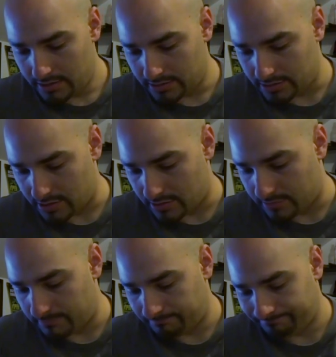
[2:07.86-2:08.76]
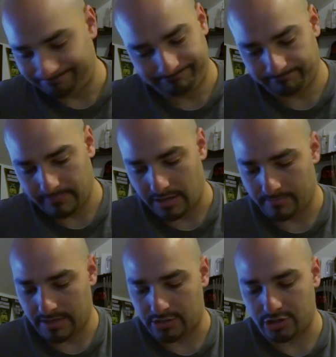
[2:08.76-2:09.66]
So
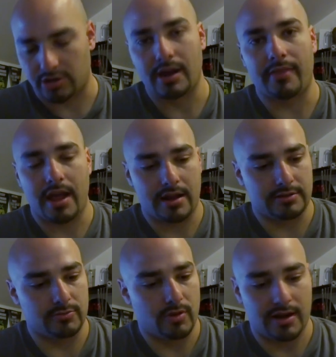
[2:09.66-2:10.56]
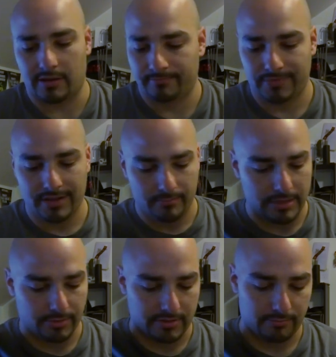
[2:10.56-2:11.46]
I'm not sure on that as well.
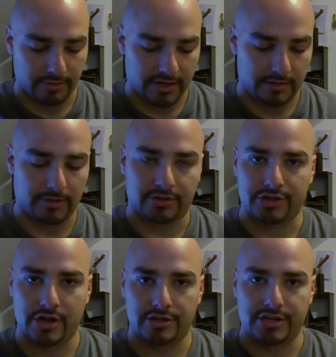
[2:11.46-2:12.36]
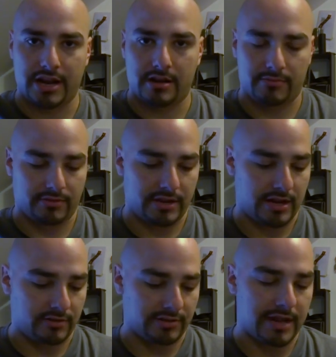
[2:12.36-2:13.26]
People complain about the charging handle
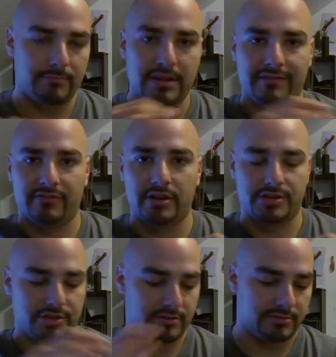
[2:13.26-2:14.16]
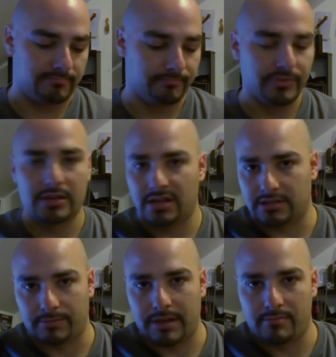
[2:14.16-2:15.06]
not being functional.
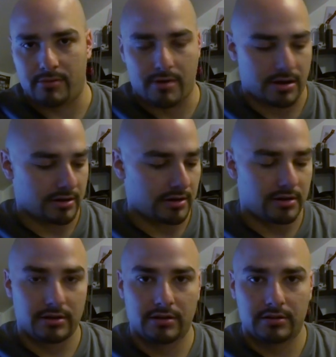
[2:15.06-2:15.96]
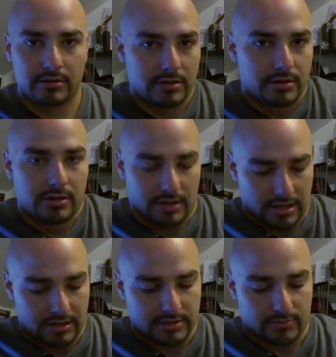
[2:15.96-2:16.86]
It's a paintball marker.
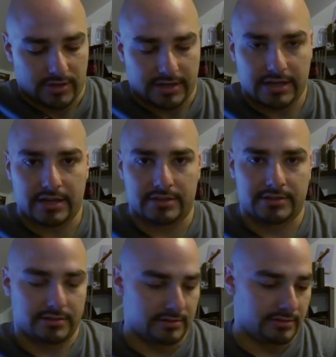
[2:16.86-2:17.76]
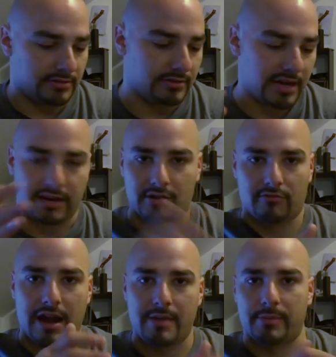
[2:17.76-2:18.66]
It is what it is. You're not going
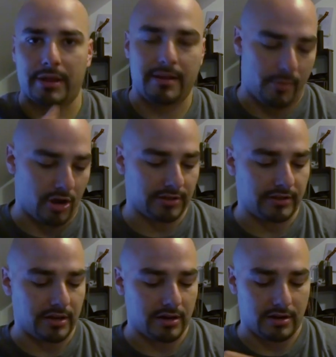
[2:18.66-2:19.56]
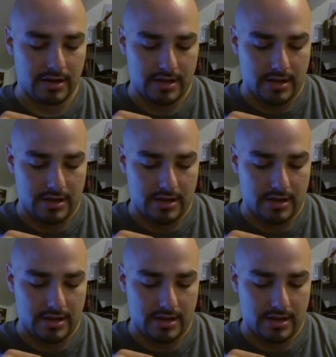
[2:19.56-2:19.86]
to ram a paintball in there.